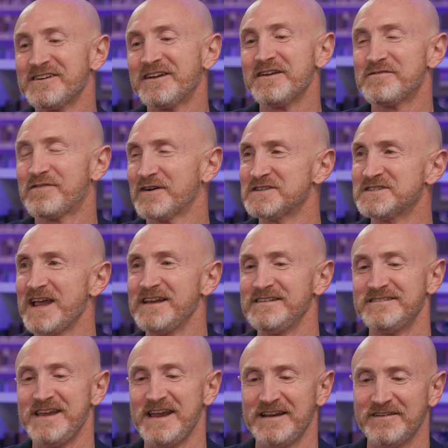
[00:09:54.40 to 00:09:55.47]
look at verse
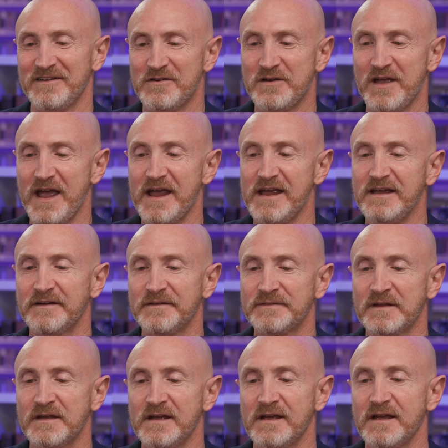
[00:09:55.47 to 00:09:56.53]
18, okay?
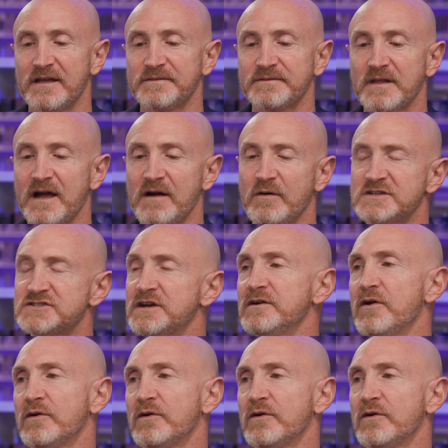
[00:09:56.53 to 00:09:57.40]
I want you to